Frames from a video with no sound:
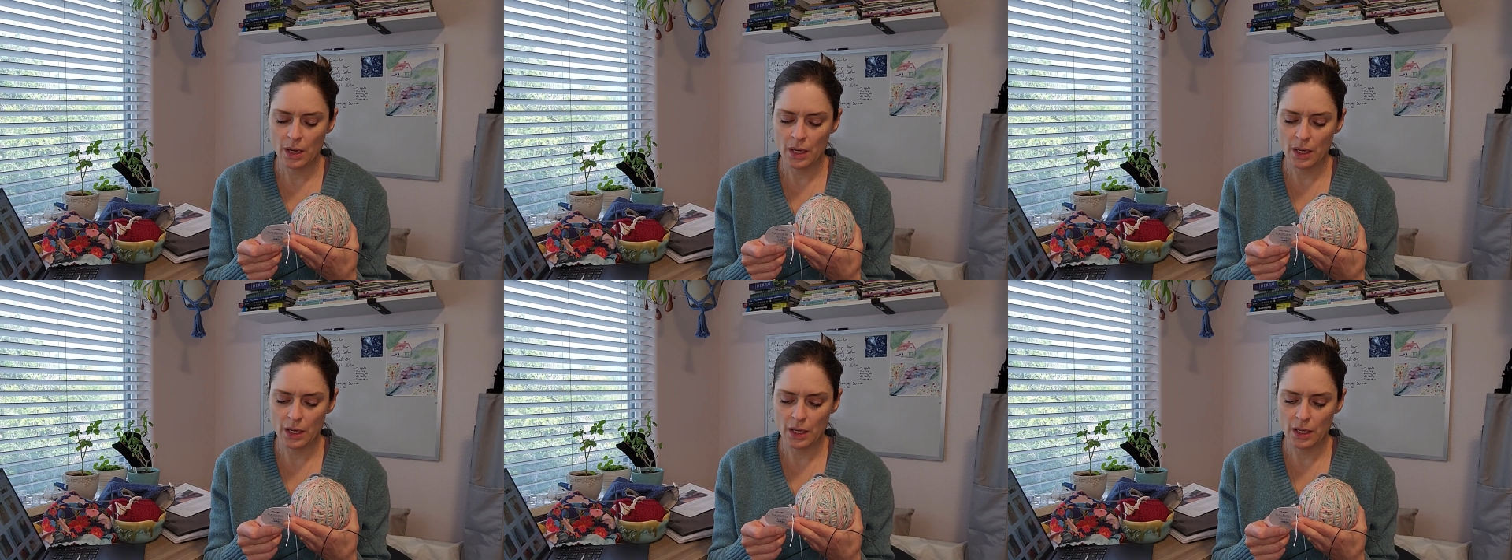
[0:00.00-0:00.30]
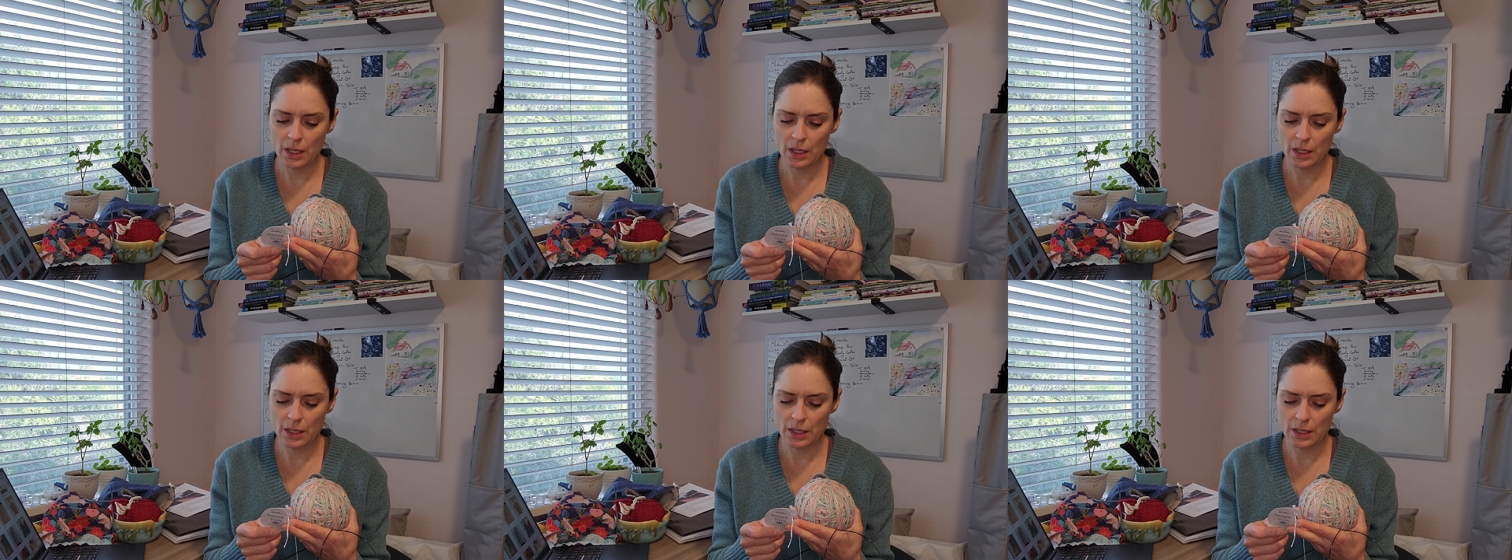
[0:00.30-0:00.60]

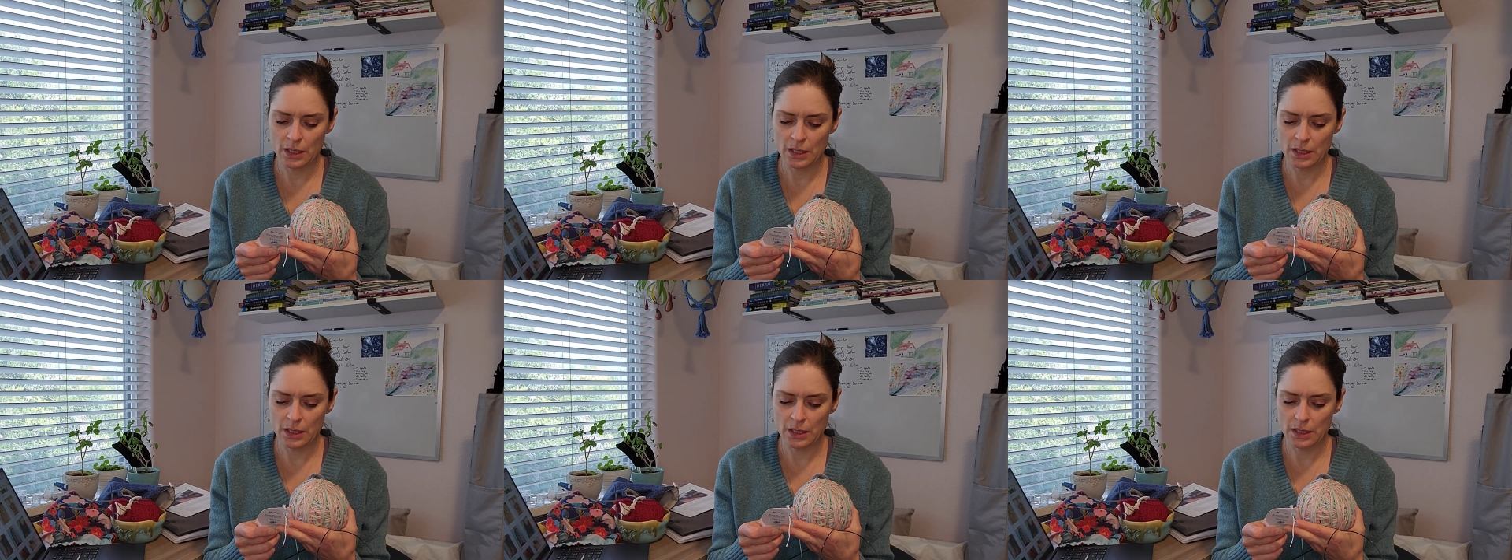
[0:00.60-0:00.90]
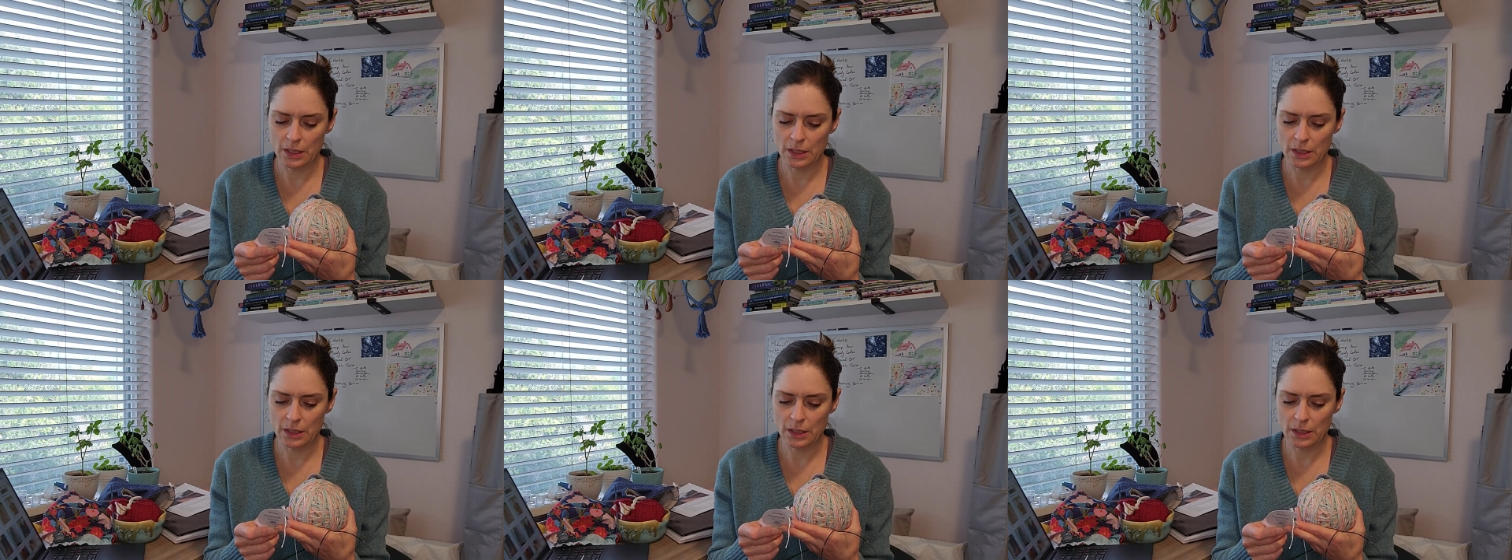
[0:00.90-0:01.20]

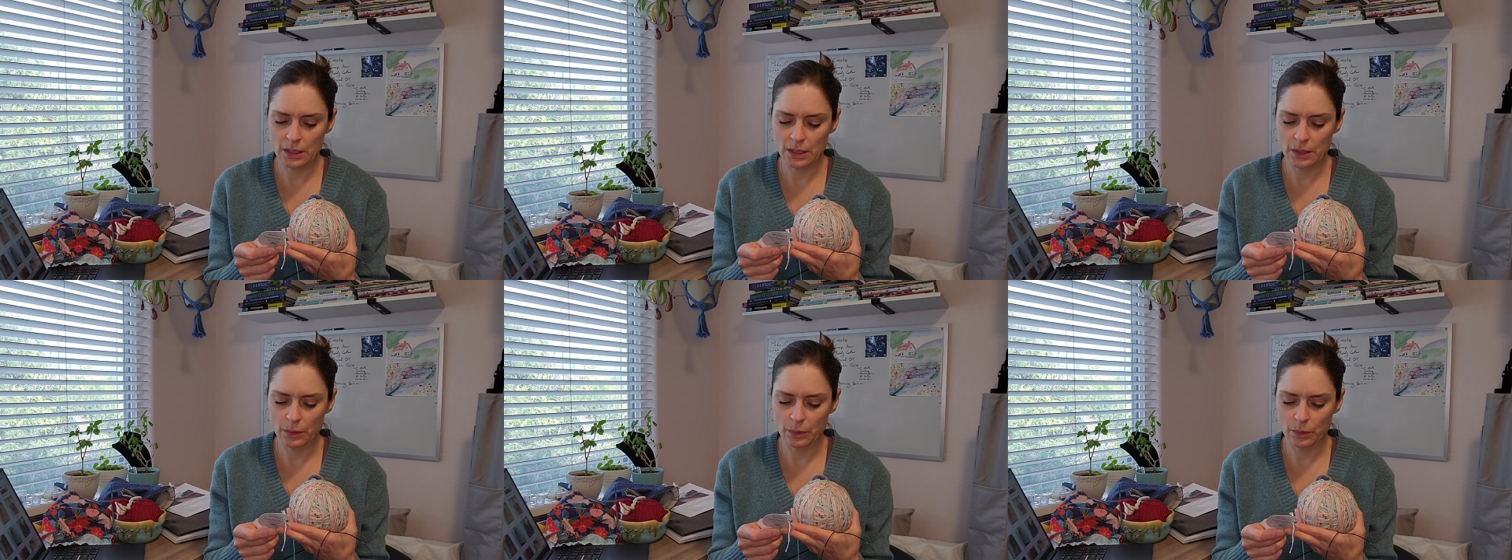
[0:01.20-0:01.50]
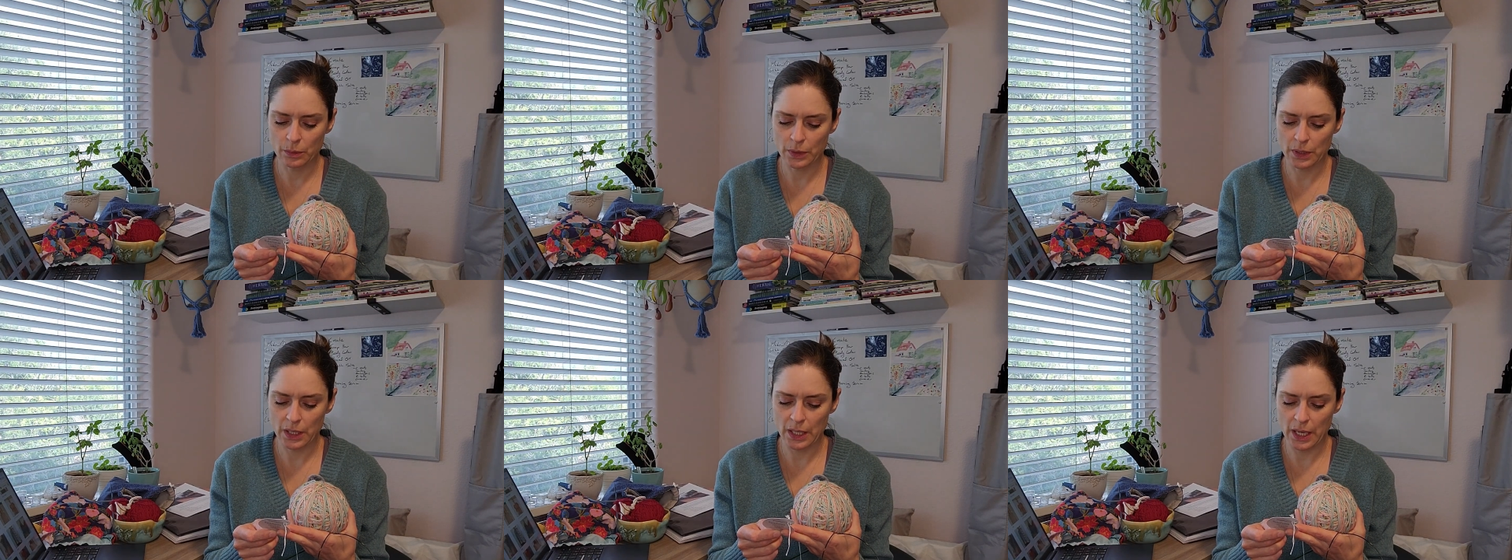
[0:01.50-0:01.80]
And
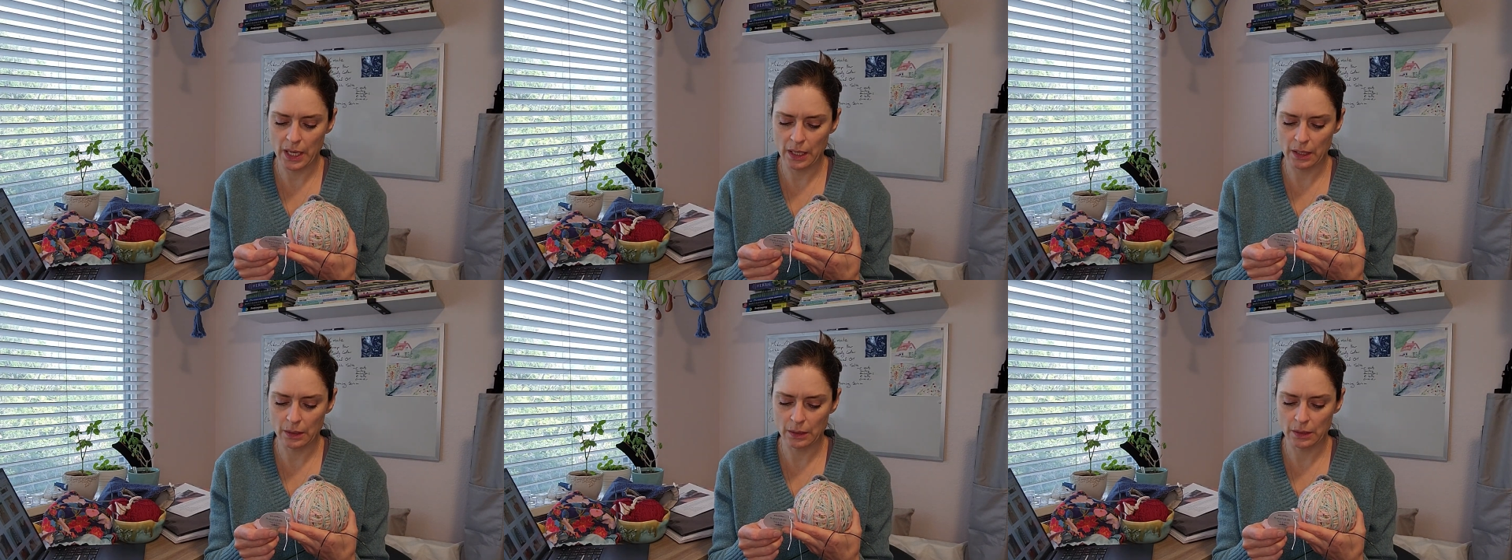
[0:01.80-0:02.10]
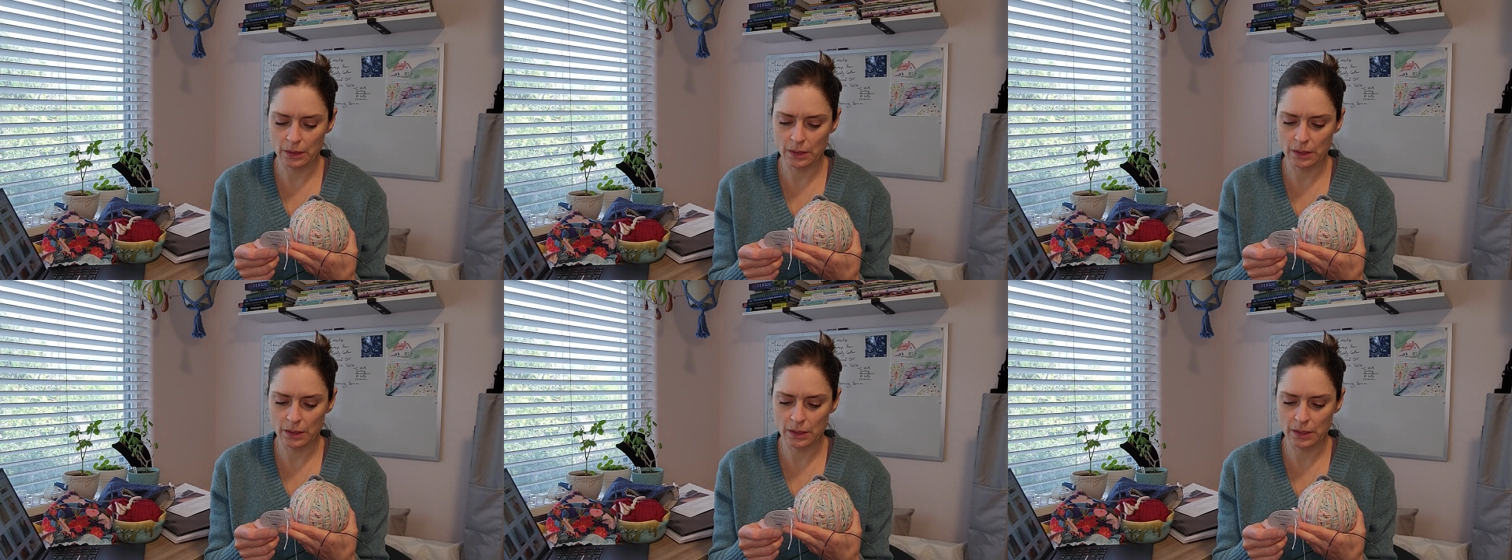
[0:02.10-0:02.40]
what
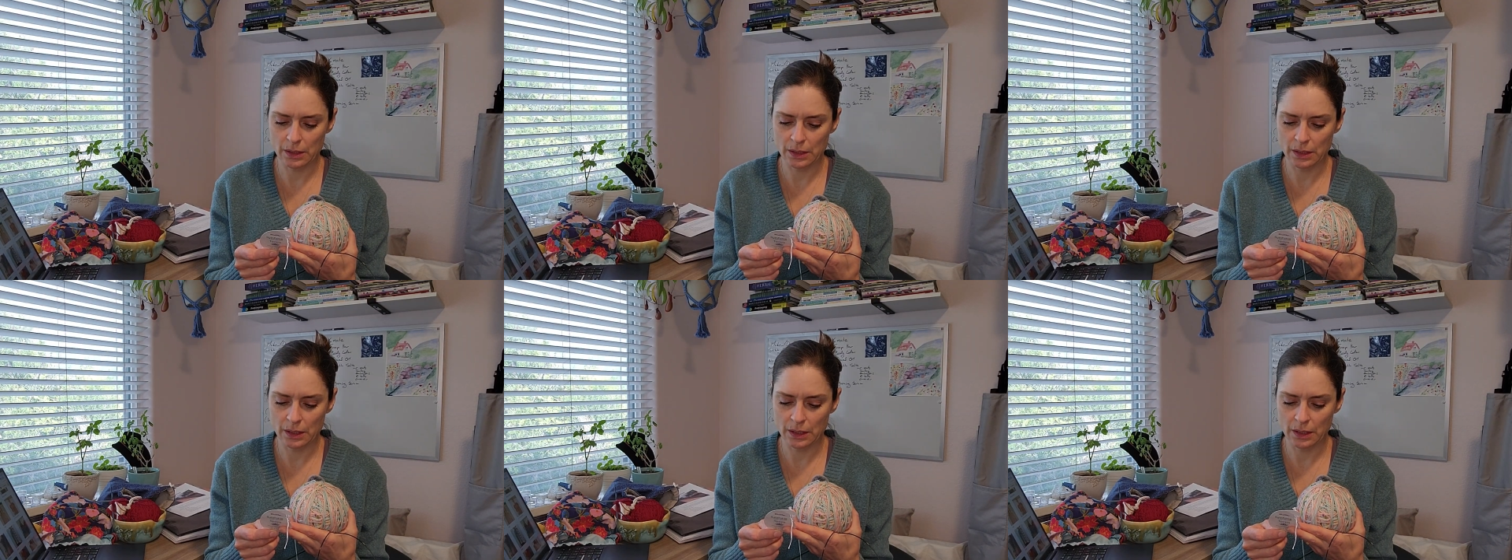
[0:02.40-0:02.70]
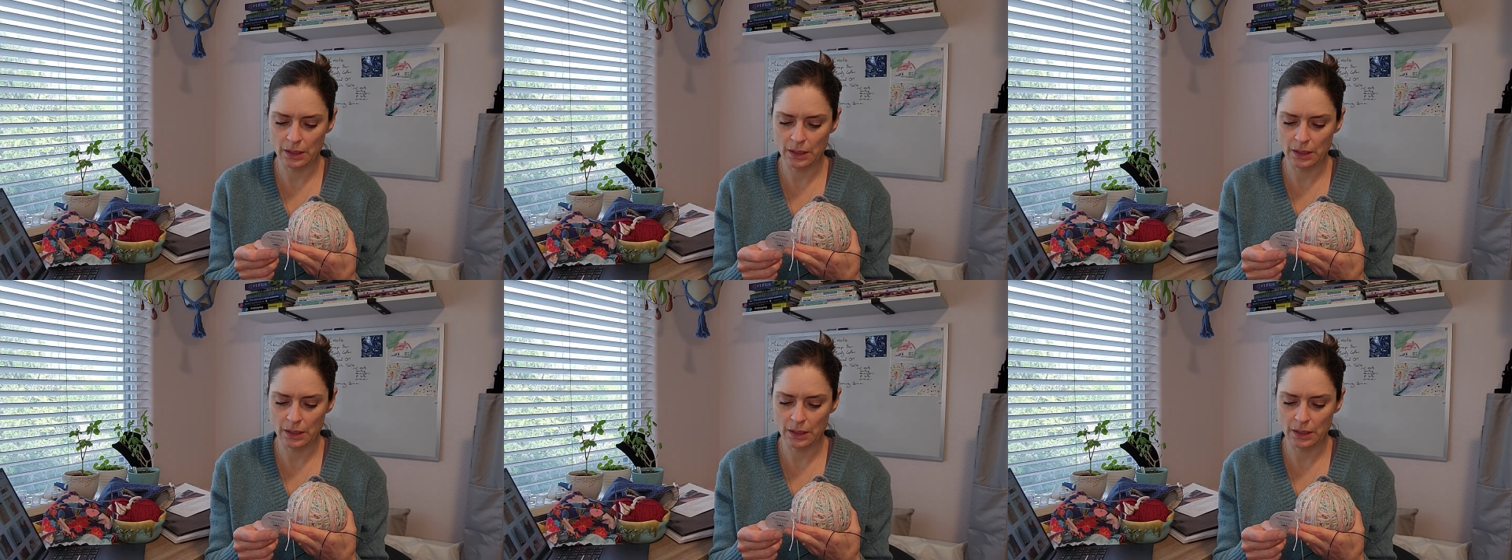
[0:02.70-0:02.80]
else?